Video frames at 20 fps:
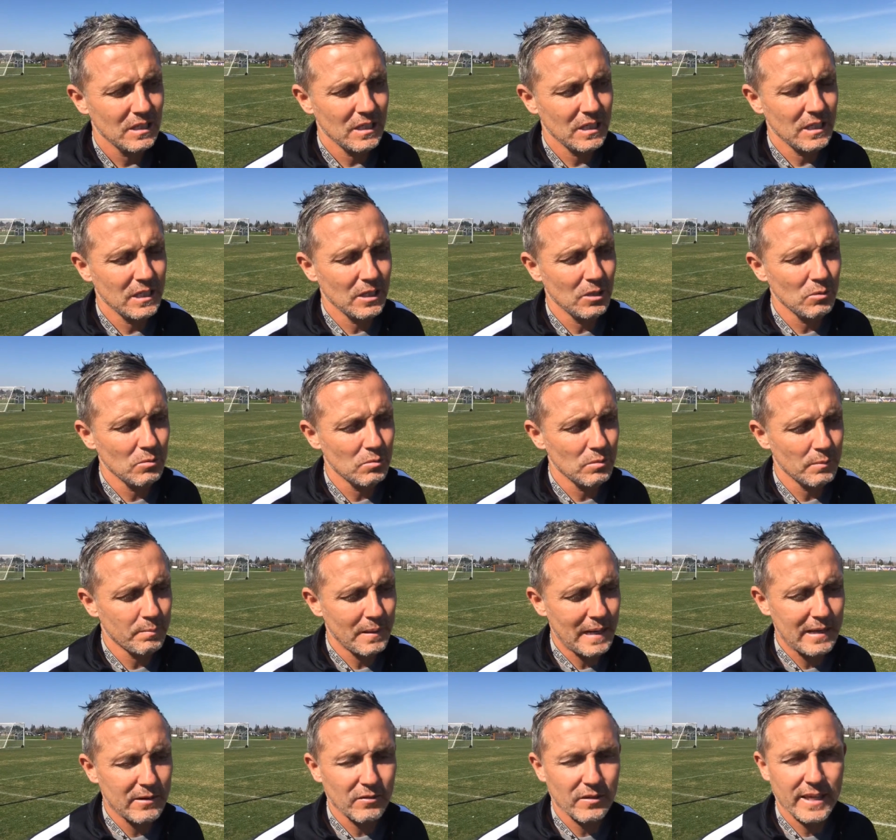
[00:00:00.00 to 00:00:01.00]
you know,
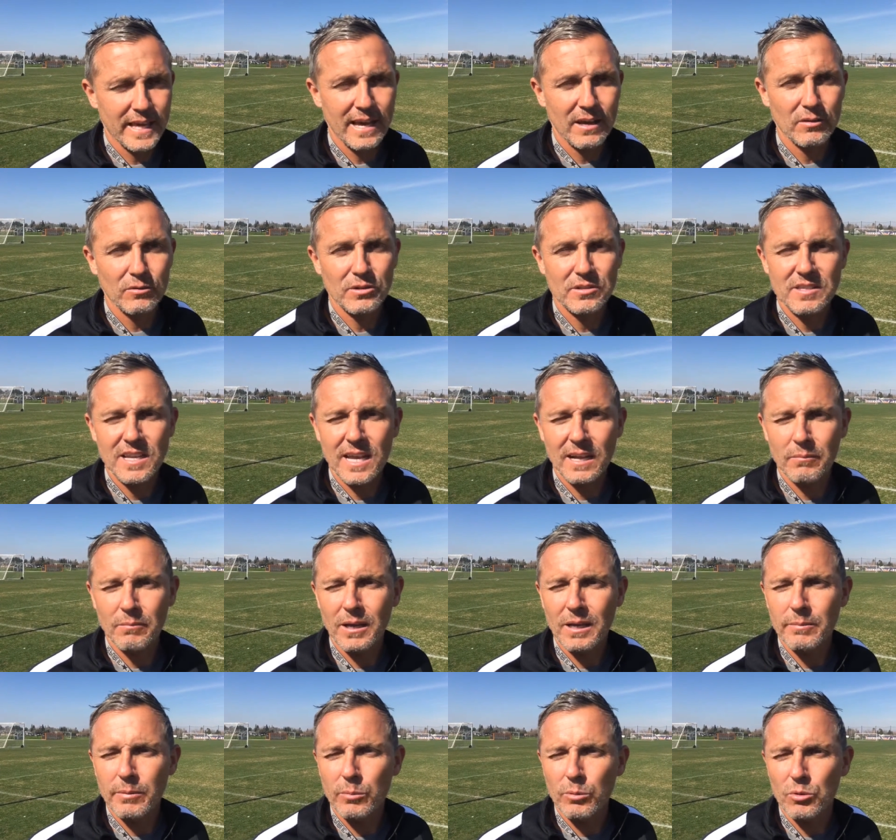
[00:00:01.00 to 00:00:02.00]
playing on the counter attack.
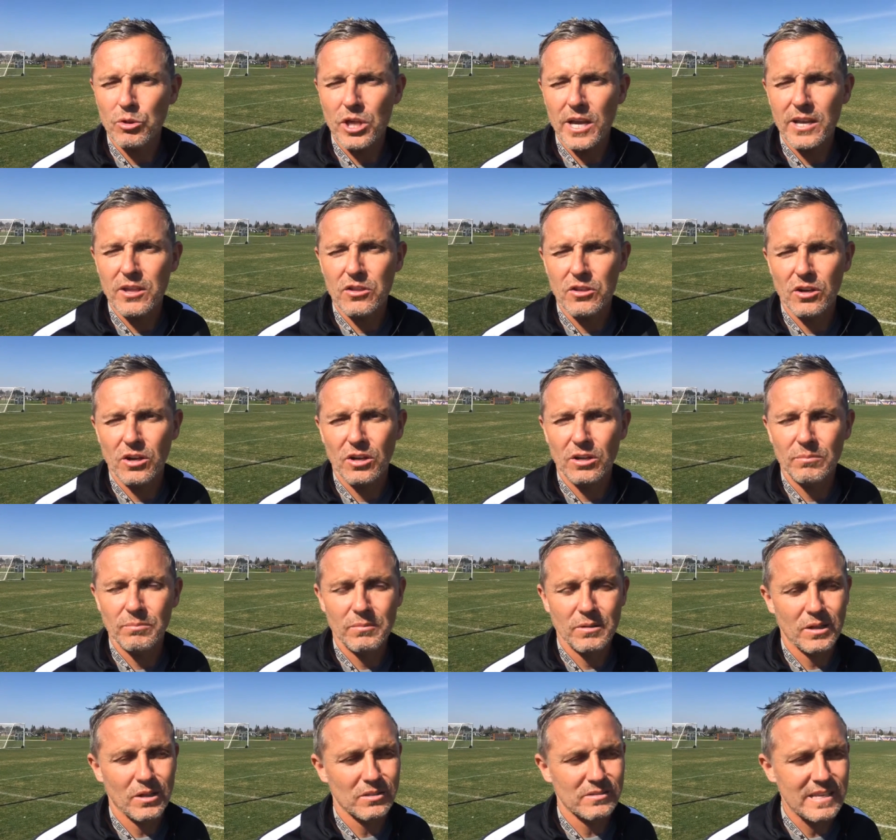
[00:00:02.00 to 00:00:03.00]
Maybe we'll change our,
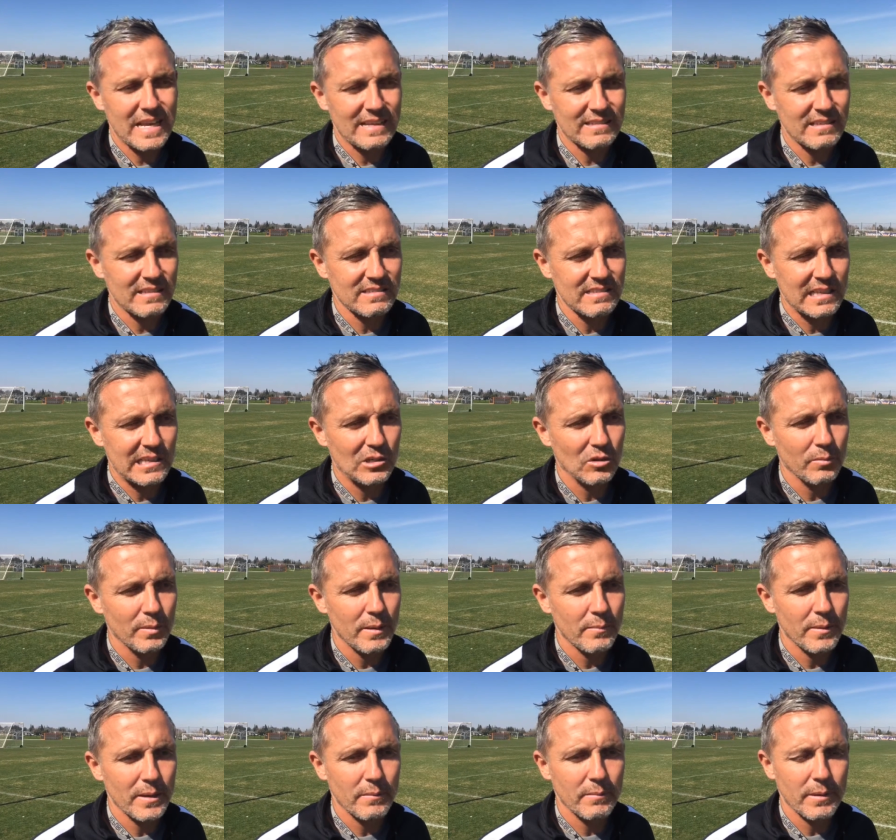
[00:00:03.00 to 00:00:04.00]
our tactics a little
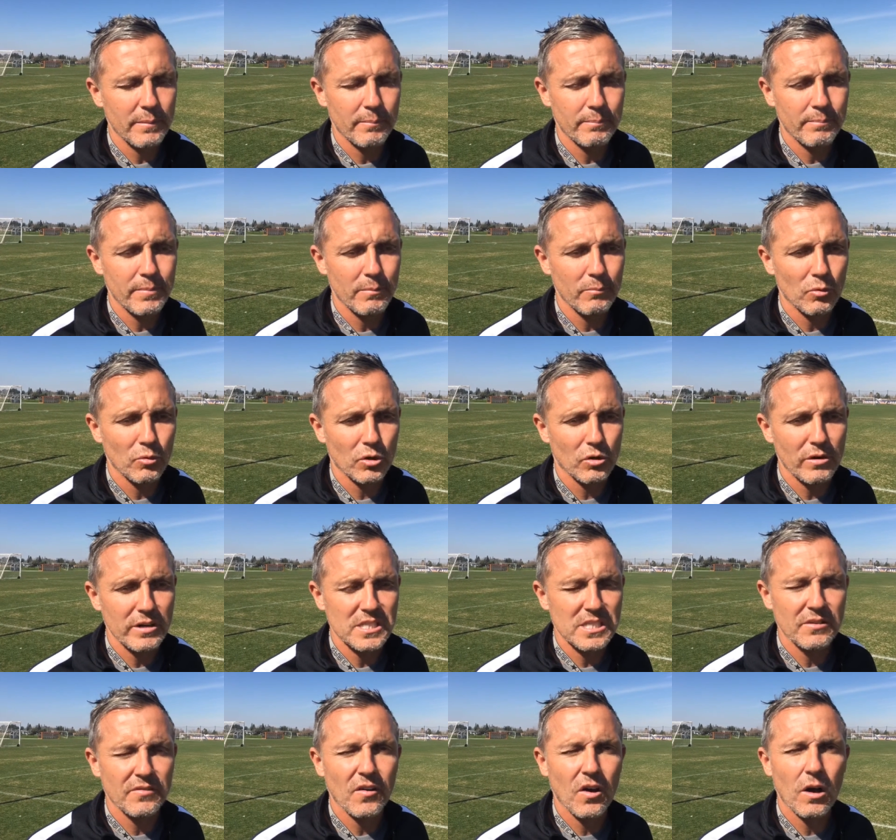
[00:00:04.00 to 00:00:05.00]
bit, be a bit, bit more
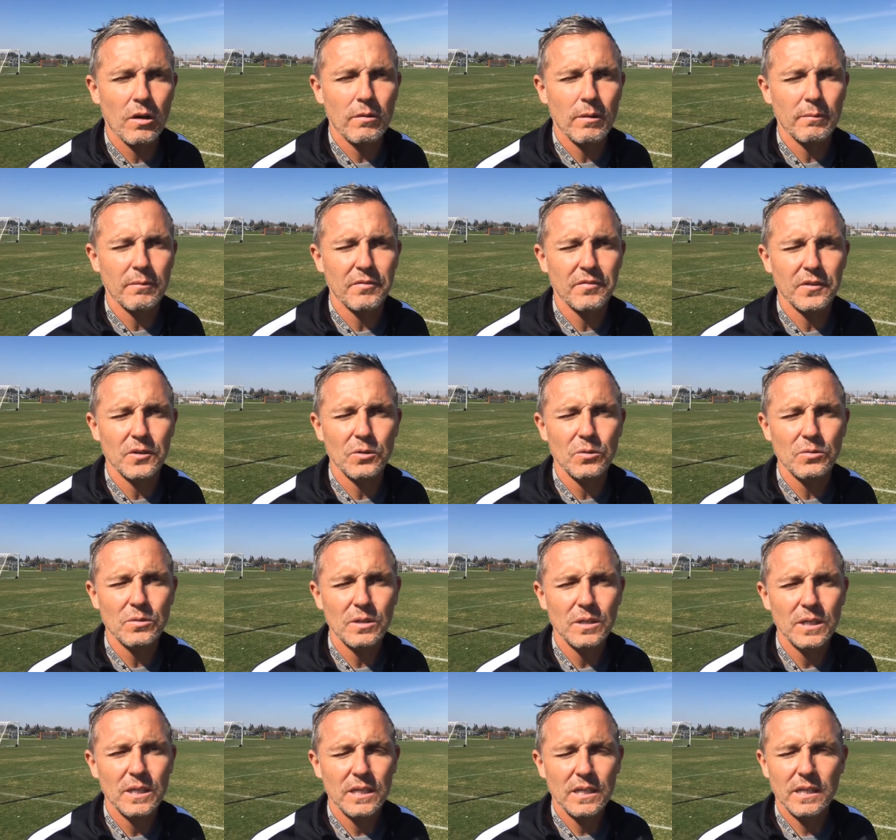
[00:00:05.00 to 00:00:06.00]
aggressive higher up the
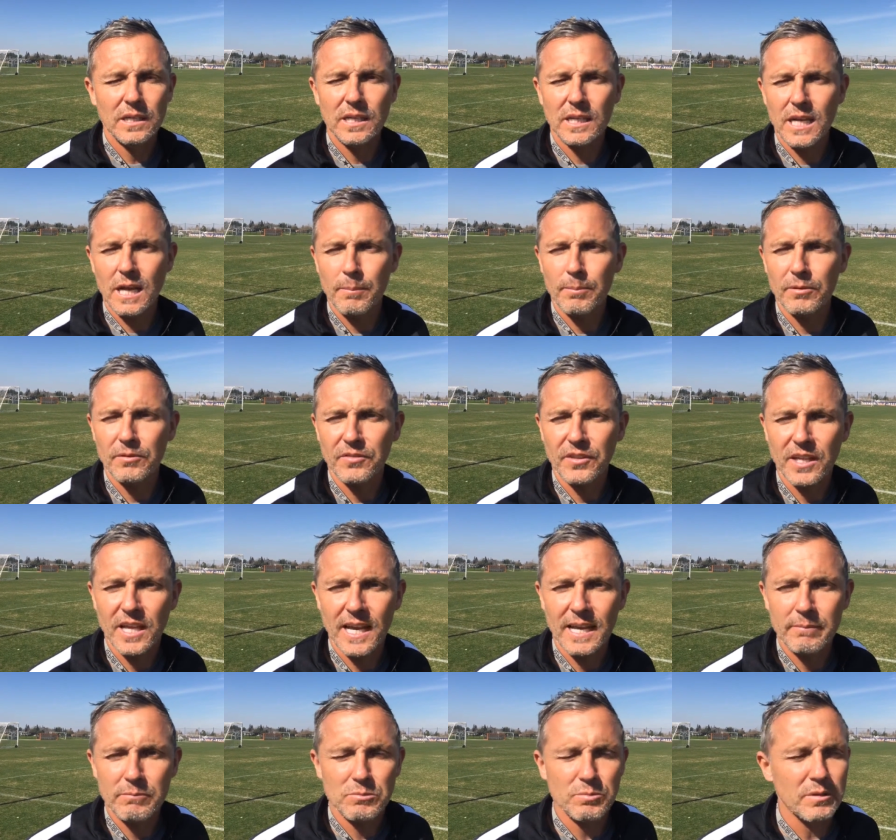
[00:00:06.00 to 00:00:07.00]
field in a couple of the
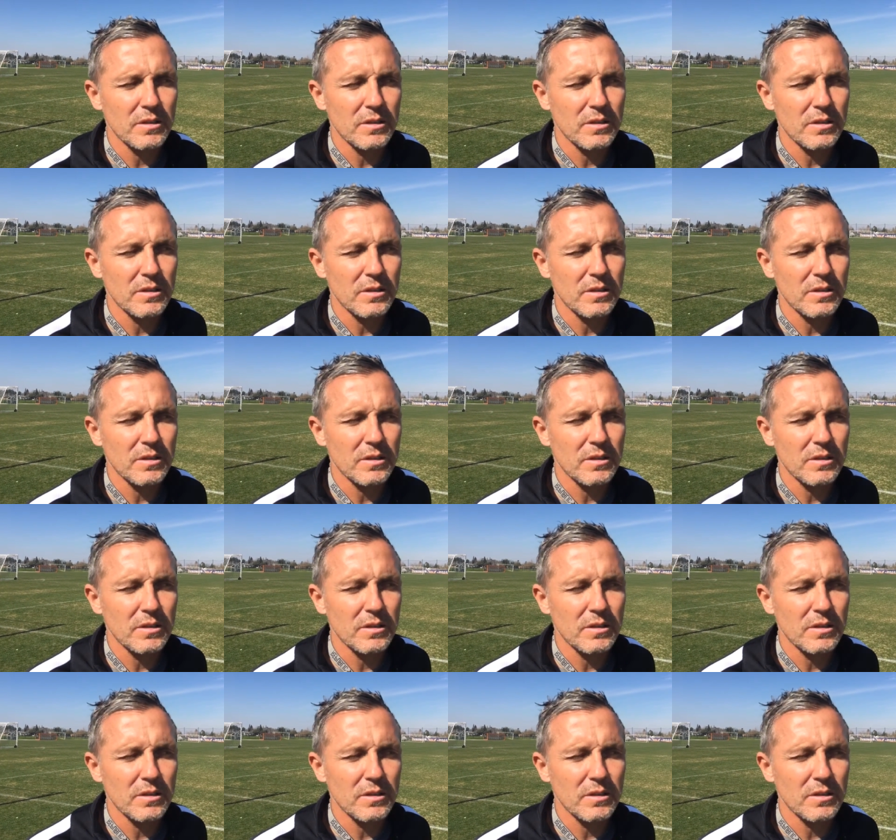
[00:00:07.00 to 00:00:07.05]
games.